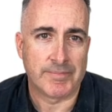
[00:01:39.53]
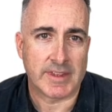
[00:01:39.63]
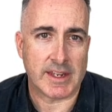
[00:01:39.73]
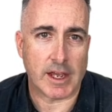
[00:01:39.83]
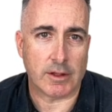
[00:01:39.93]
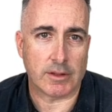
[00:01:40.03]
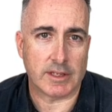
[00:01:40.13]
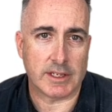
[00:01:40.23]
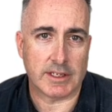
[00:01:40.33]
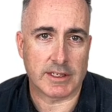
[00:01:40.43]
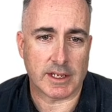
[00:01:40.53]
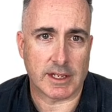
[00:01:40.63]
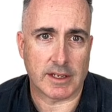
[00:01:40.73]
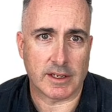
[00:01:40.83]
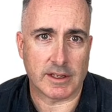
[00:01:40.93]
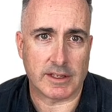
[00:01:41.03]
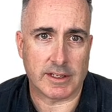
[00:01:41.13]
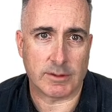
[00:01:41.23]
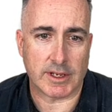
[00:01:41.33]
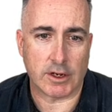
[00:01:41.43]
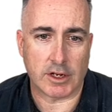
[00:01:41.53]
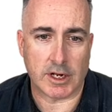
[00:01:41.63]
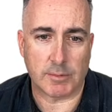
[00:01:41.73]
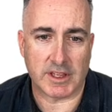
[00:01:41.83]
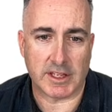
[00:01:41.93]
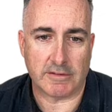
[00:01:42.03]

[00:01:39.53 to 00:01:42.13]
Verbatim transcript: Now these uh, these right here are going to be the